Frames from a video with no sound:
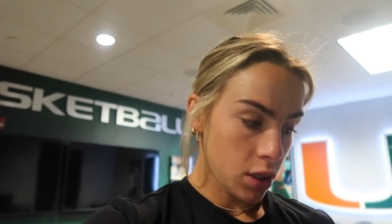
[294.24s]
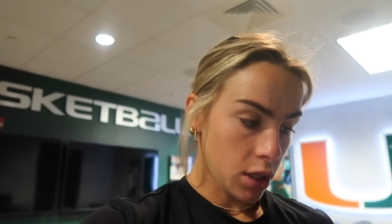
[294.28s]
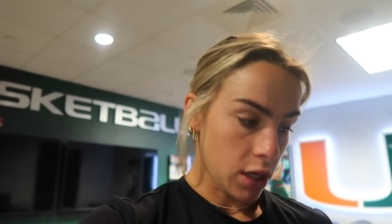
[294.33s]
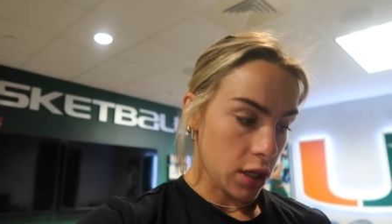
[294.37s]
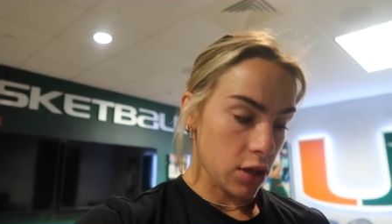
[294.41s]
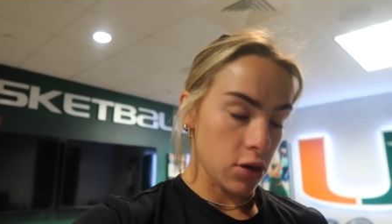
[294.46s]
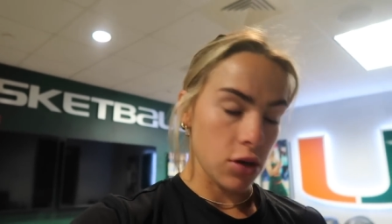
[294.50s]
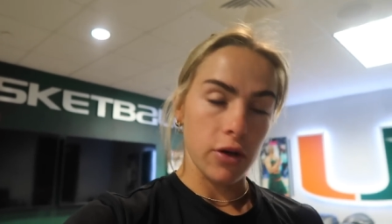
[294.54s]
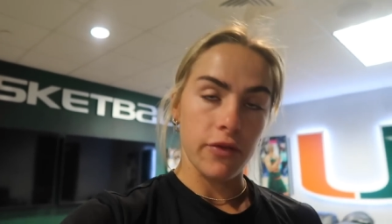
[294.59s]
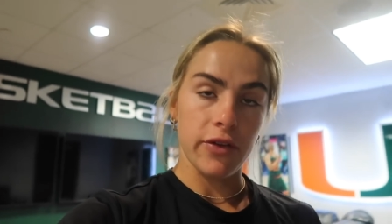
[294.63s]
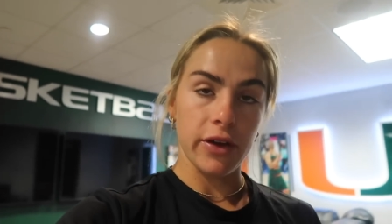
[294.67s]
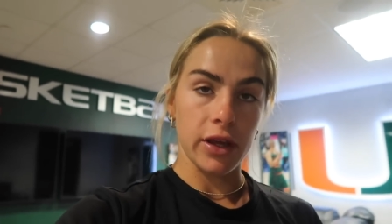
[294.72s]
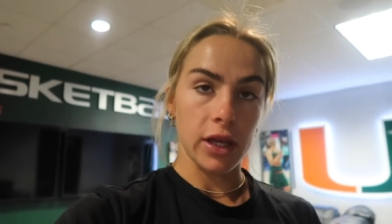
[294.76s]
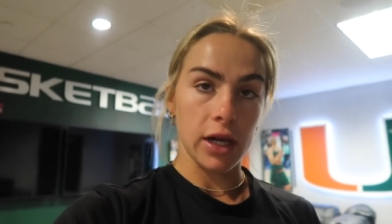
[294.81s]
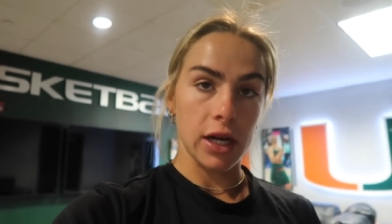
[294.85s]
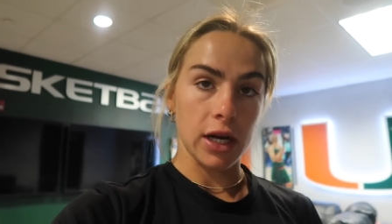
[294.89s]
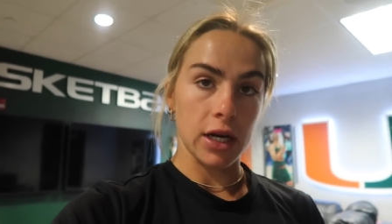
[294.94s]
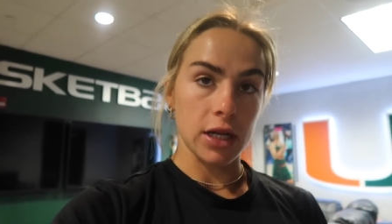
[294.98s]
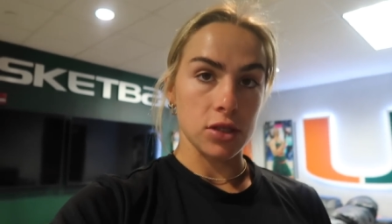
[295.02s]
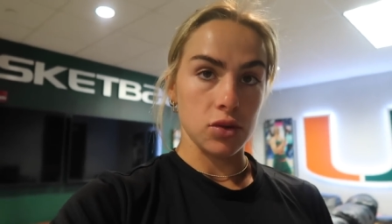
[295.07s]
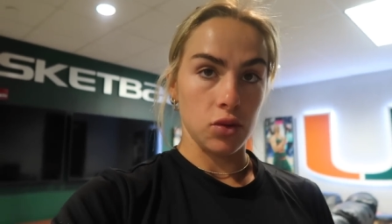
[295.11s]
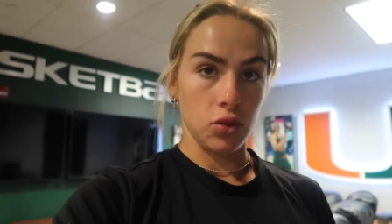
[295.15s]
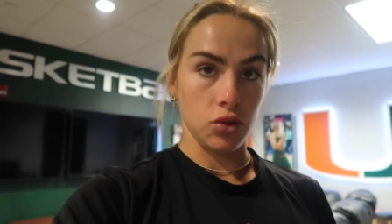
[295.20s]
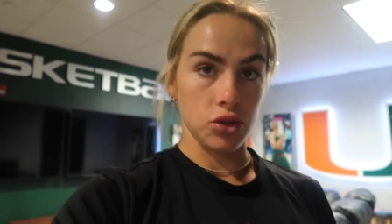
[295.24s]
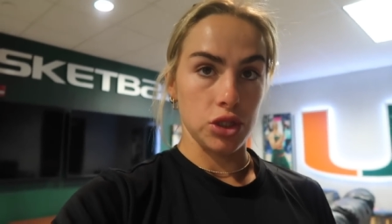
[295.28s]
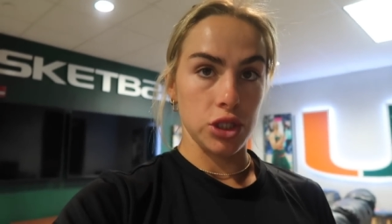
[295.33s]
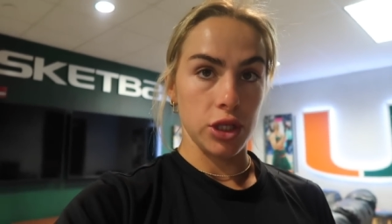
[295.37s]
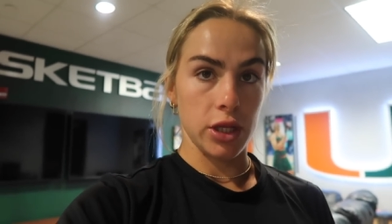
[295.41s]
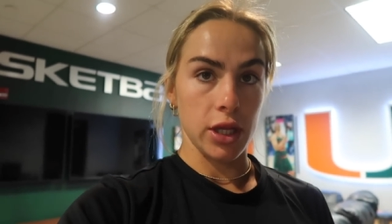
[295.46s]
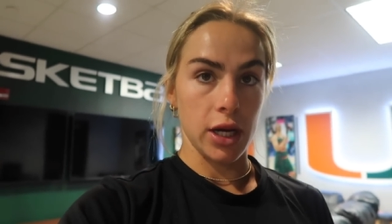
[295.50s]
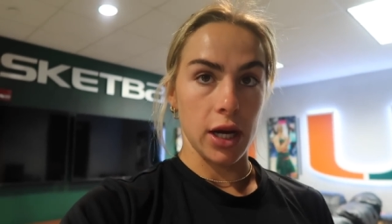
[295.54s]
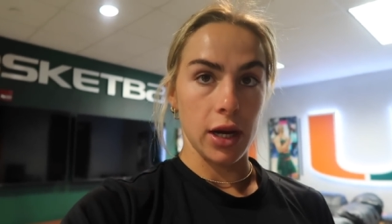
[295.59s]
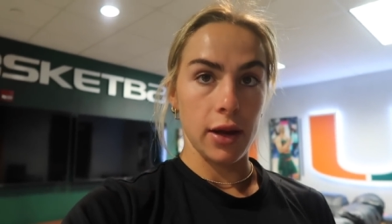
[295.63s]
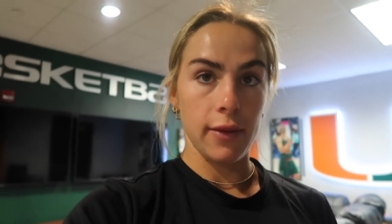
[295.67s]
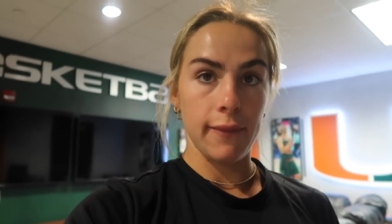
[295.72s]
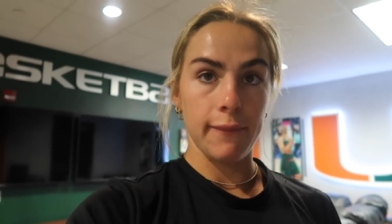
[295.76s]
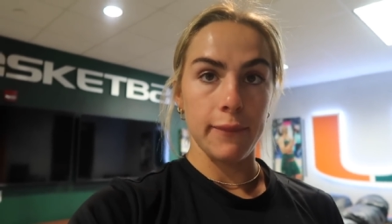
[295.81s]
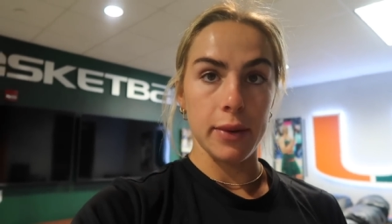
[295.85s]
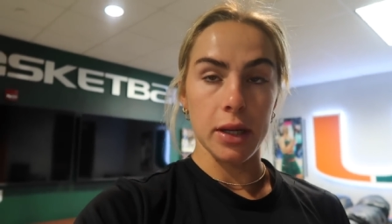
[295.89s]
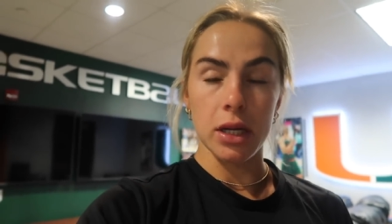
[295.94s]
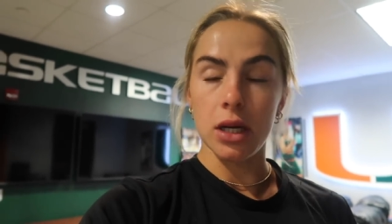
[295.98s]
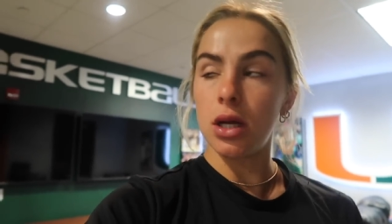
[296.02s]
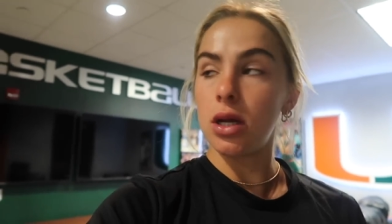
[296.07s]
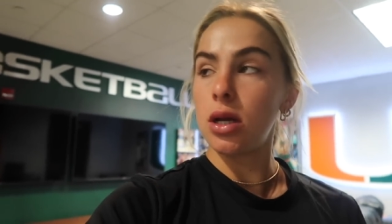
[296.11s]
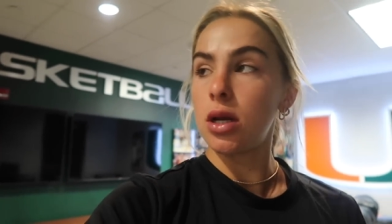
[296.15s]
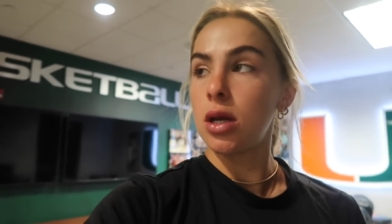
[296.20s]
I don't know if I kind of told you that,
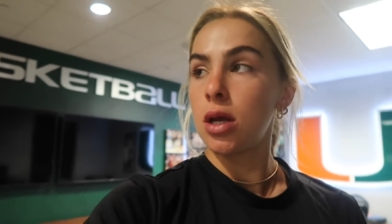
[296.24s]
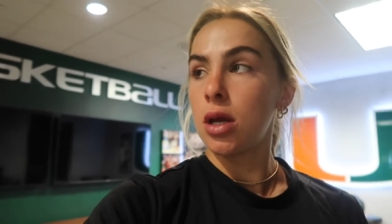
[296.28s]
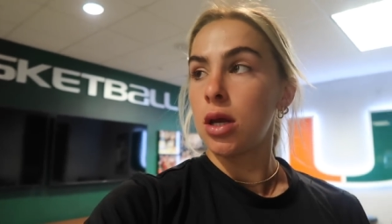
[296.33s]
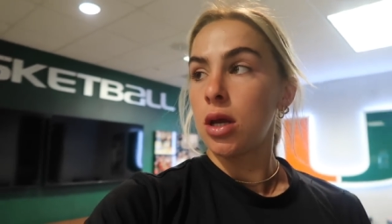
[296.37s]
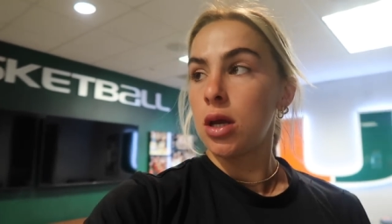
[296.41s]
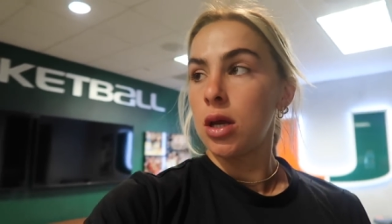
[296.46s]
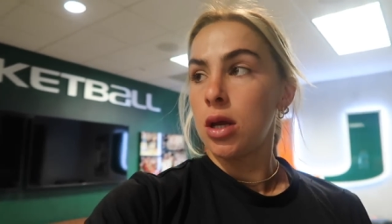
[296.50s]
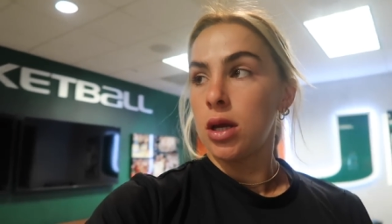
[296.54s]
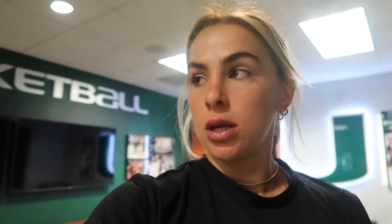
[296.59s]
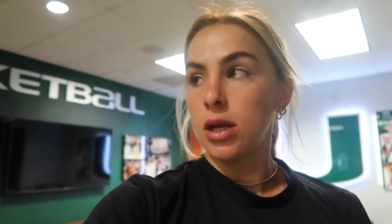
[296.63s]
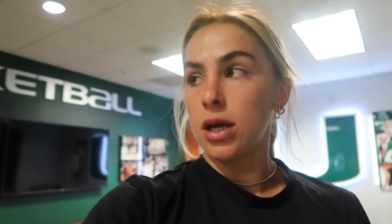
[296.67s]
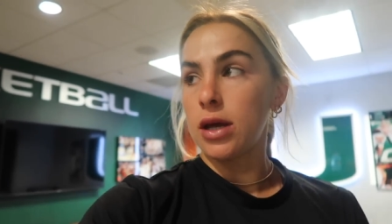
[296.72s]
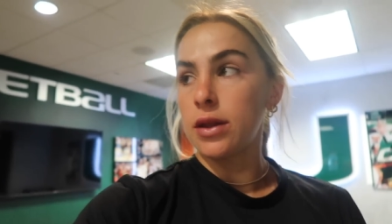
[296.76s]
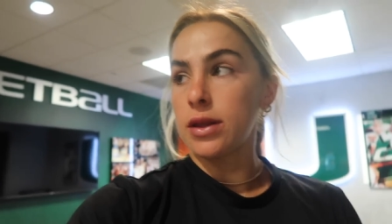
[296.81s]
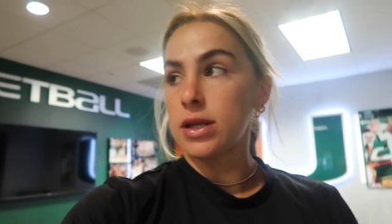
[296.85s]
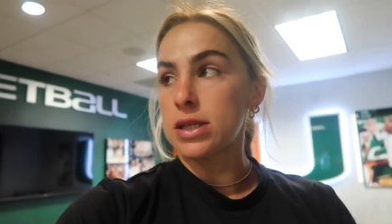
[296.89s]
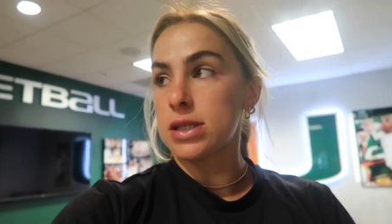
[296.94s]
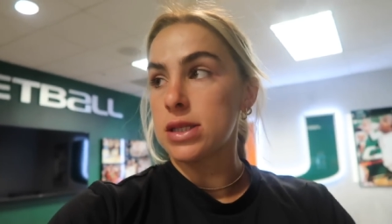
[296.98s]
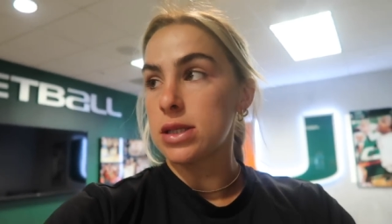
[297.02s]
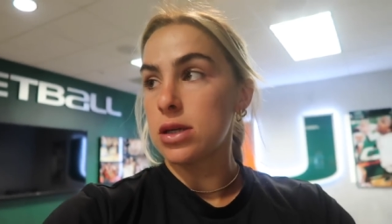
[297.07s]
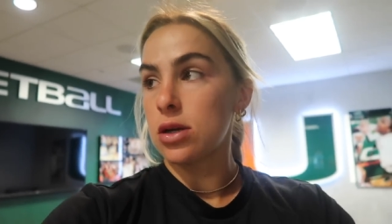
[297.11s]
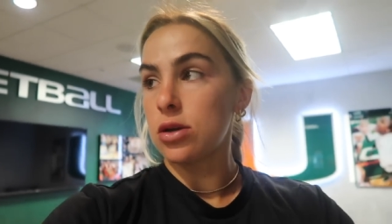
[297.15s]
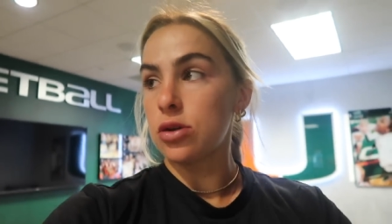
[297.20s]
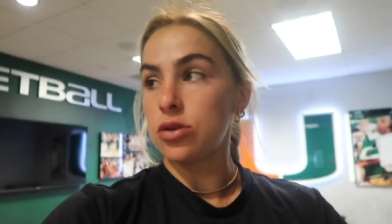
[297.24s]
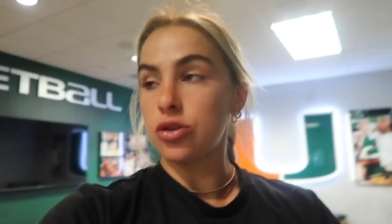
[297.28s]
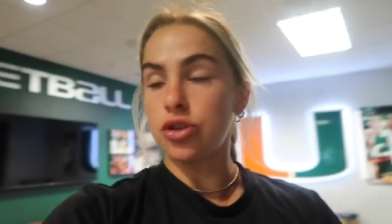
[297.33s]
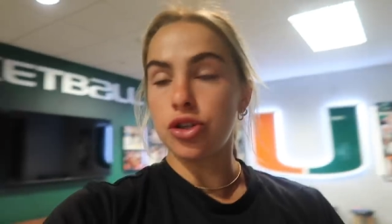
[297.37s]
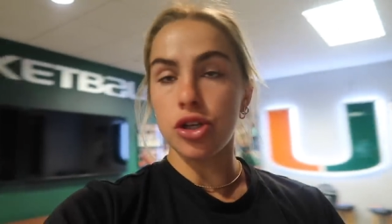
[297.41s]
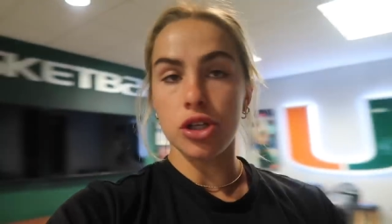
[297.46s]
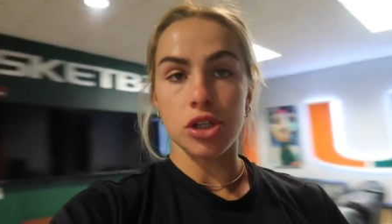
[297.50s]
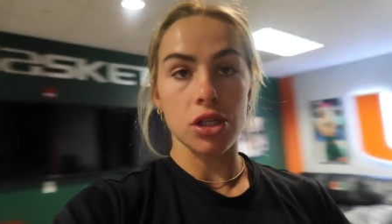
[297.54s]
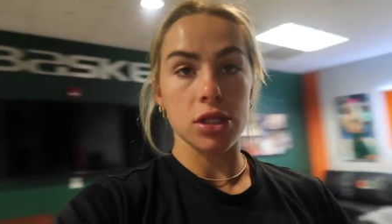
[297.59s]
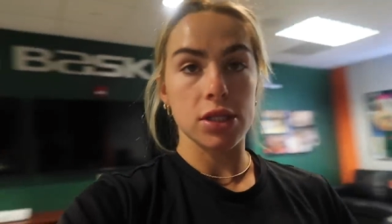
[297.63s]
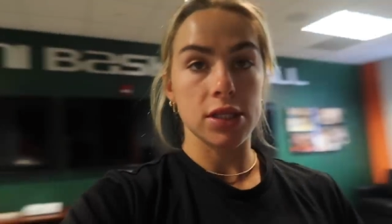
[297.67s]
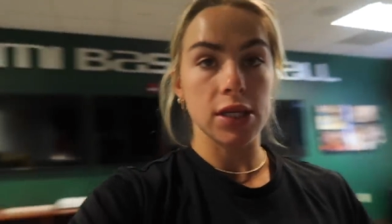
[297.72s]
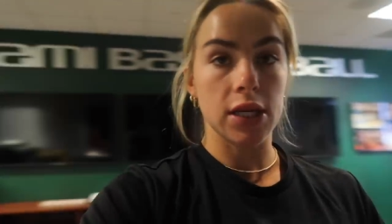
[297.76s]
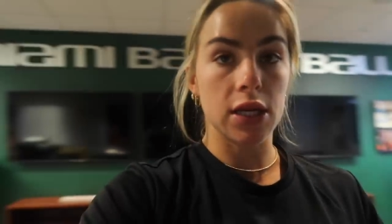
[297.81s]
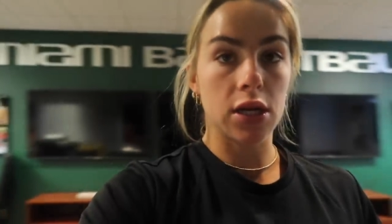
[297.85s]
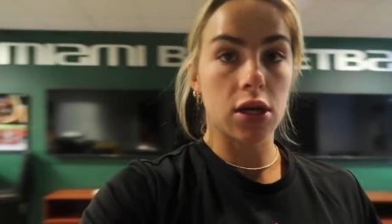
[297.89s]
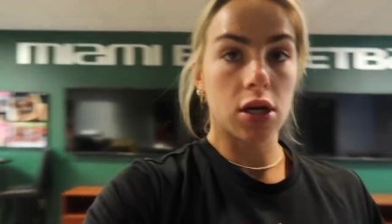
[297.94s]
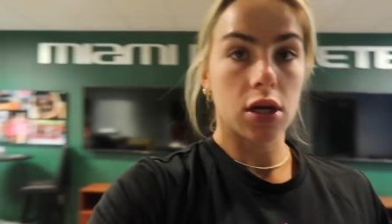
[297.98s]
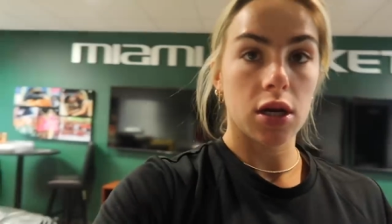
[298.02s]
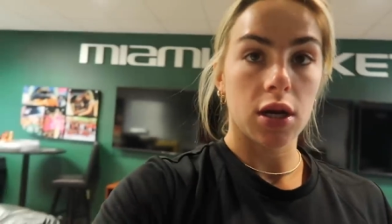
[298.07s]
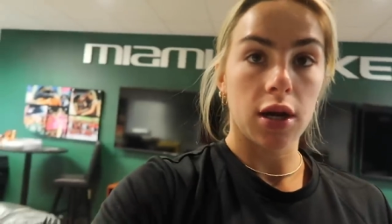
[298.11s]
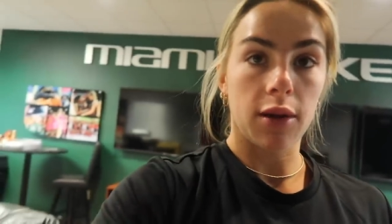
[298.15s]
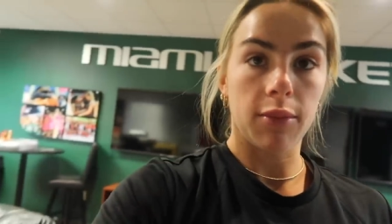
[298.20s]
but this is our nutrition center.